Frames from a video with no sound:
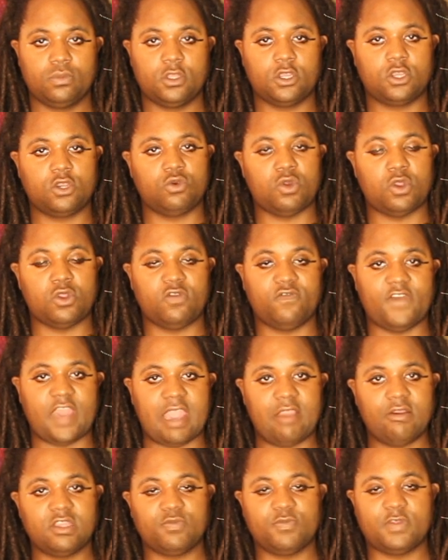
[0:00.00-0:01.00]
the
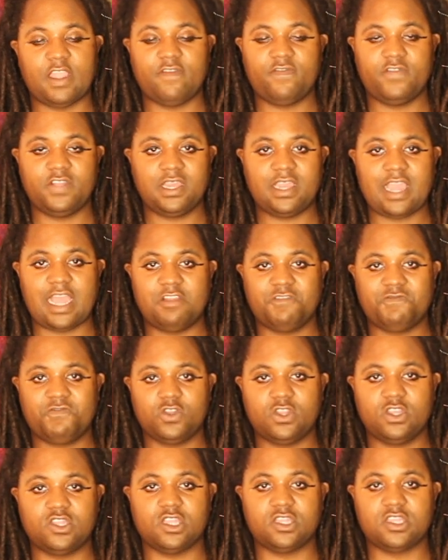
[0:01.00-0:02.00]
coronavirus, but I feel like
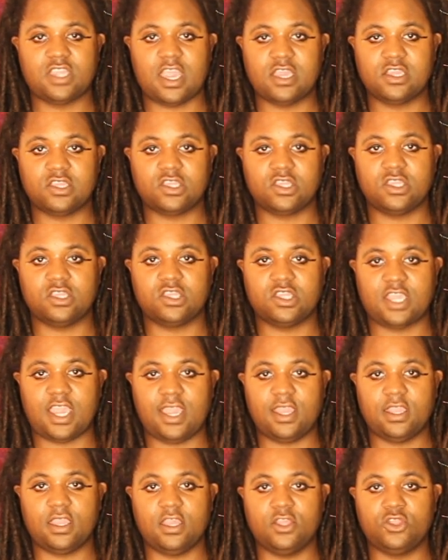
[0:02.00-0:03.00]
California is a test
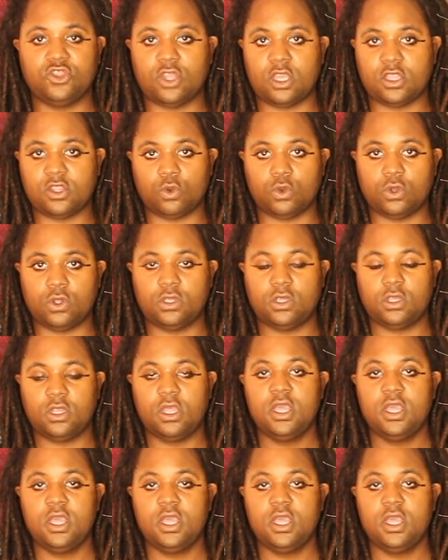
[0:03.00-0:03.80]
state in general.